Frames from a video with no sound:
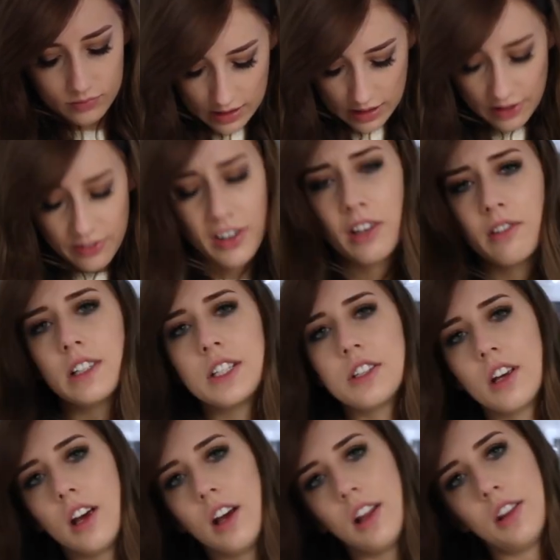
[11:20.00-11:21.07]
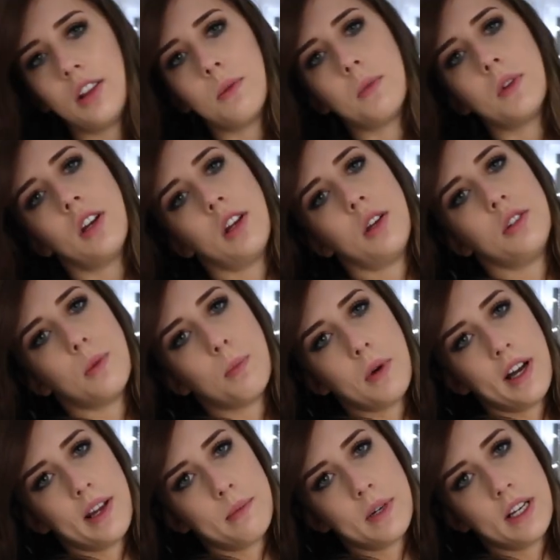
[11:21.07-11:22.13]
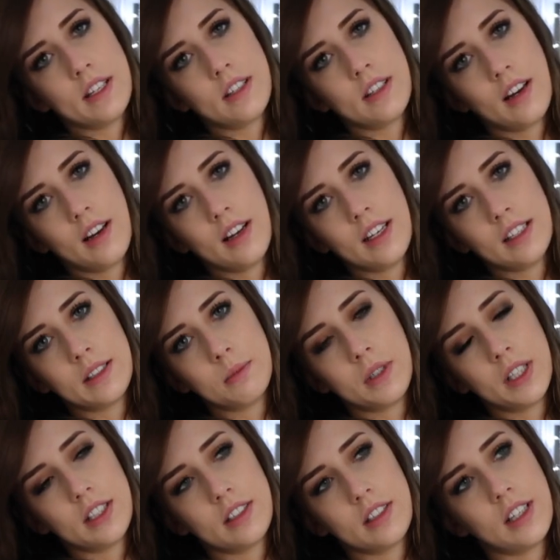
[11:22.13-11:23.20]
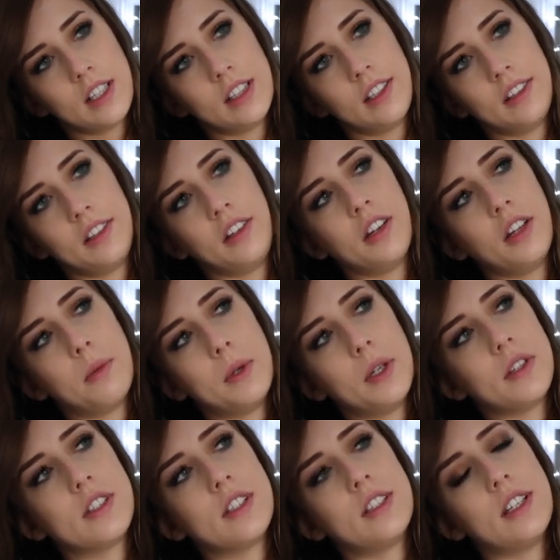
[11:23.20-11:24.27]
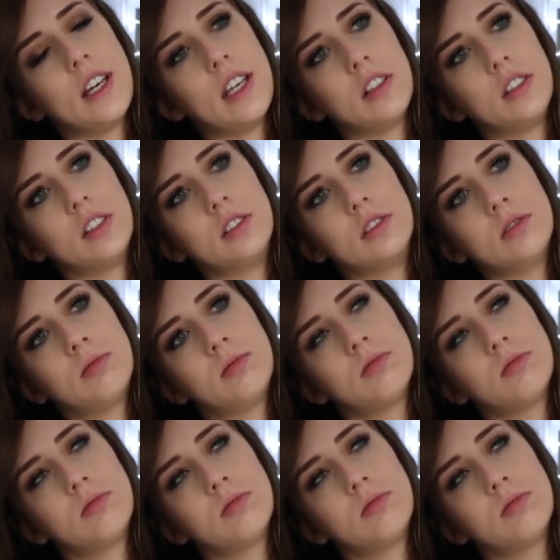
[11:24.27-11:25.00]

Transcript: If I return them though to buy my size isn't going to be on sale.